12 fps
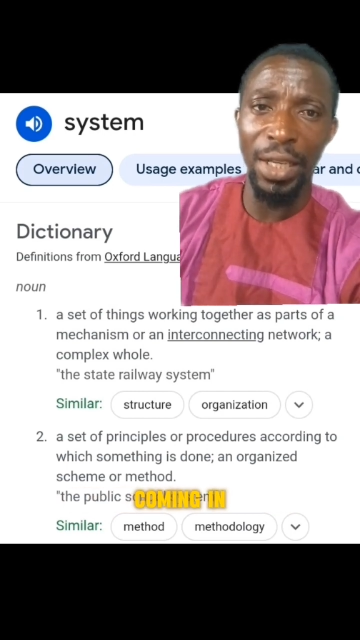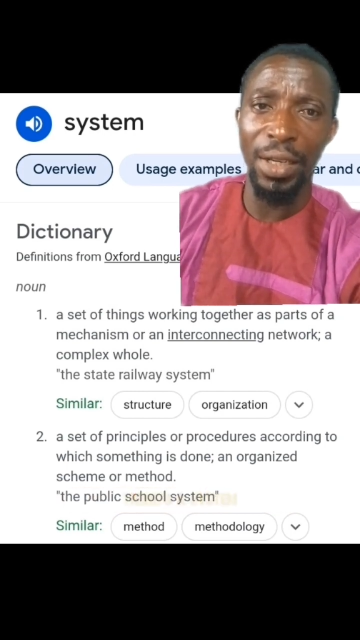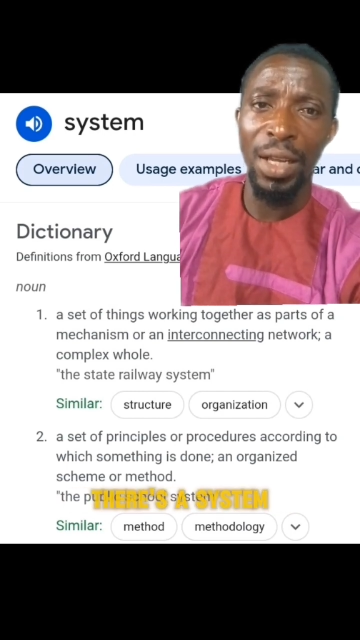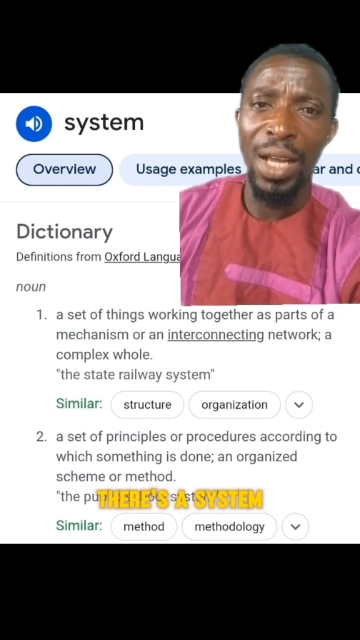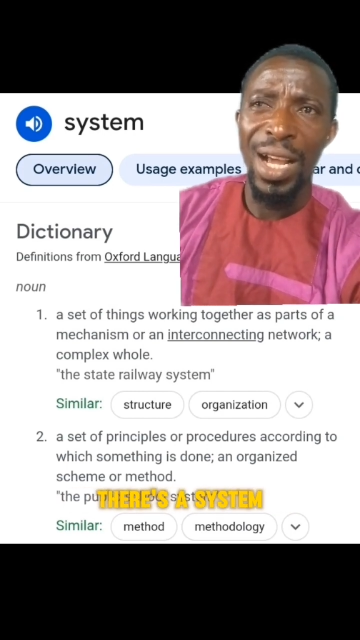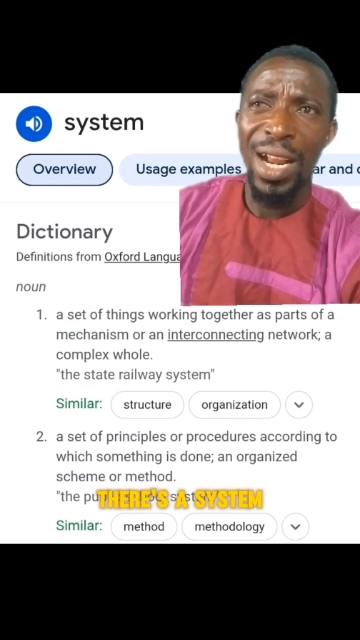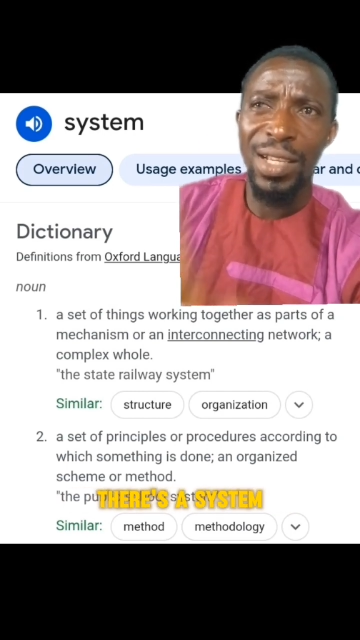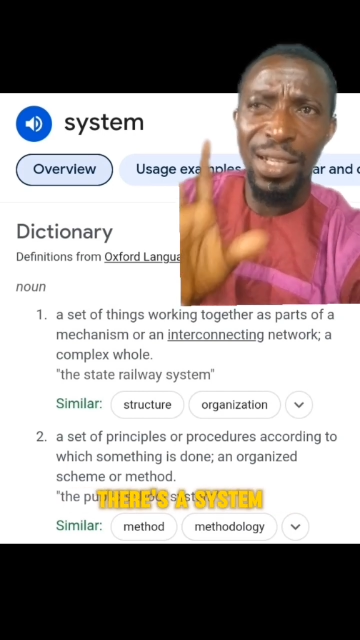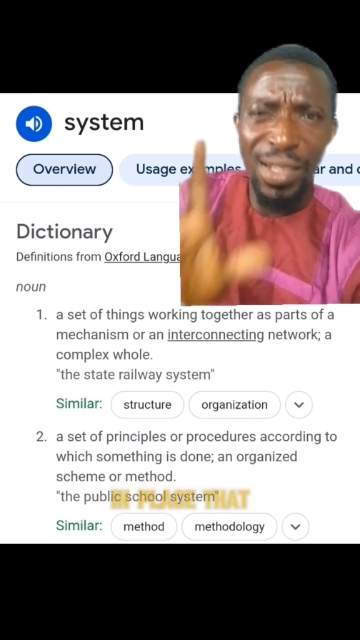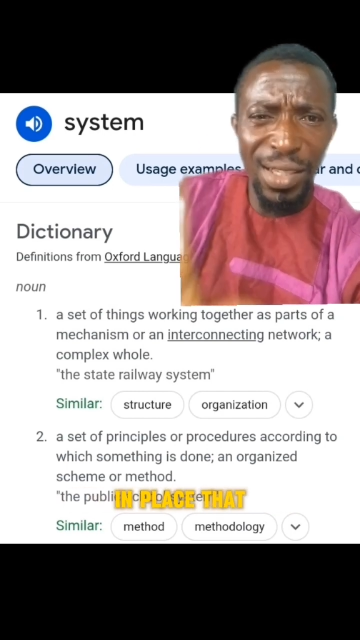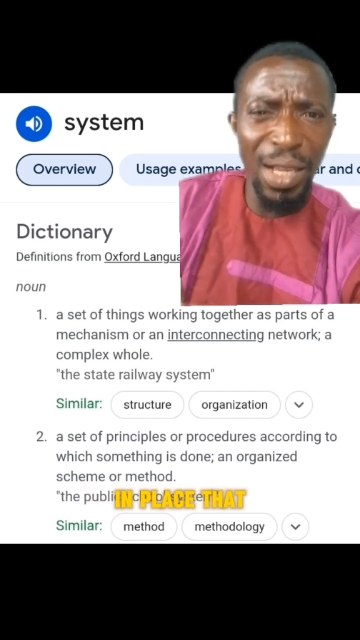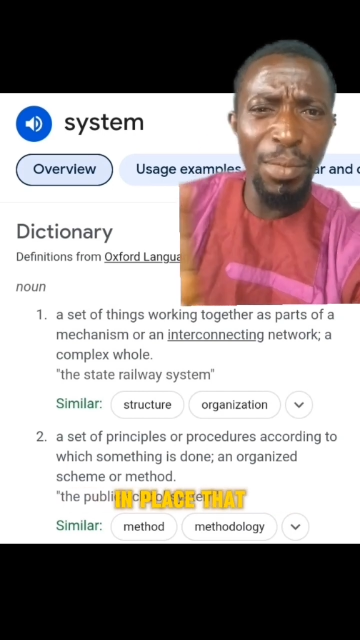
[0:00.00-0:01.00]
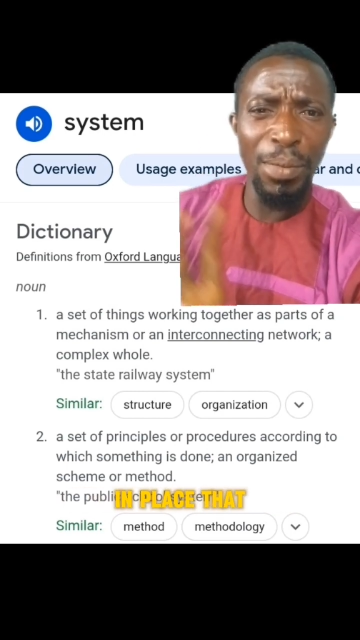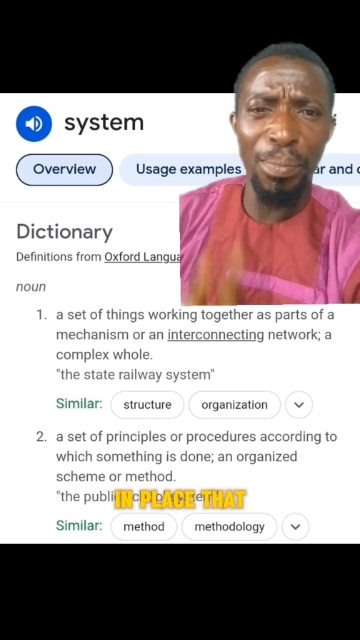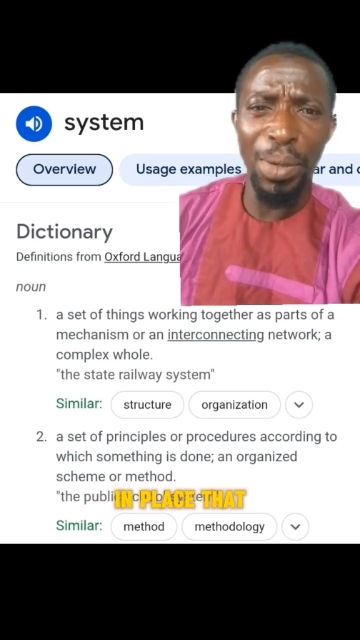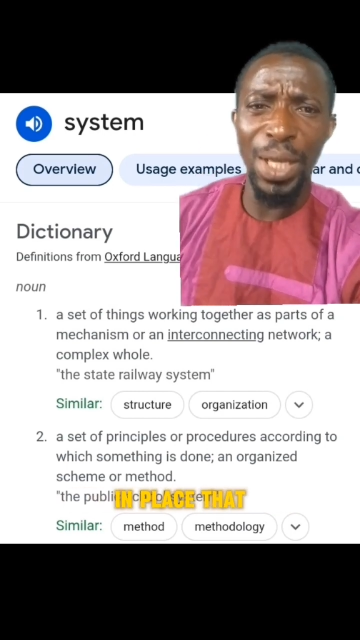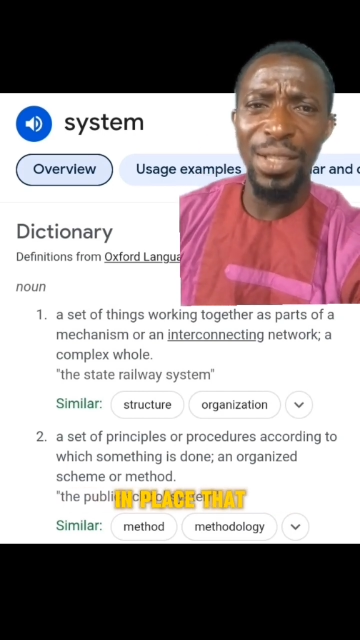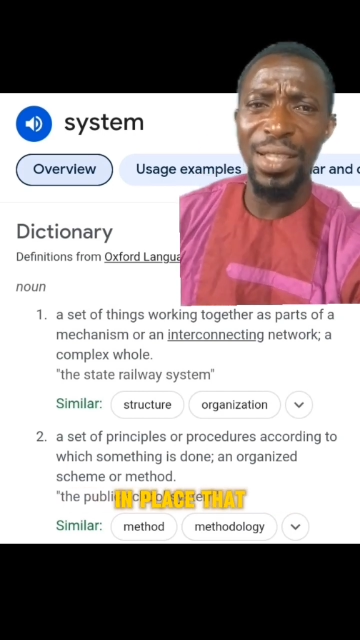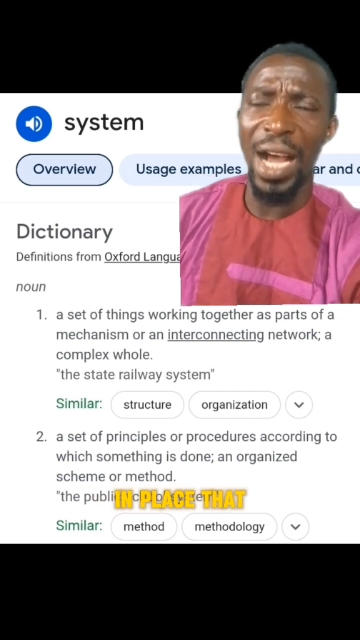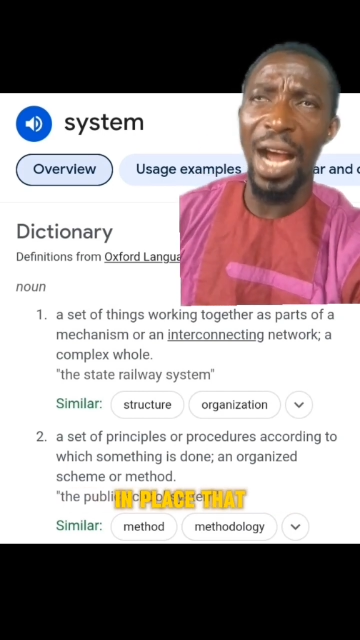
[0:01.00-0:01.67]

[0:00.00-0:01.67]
there's a system in place that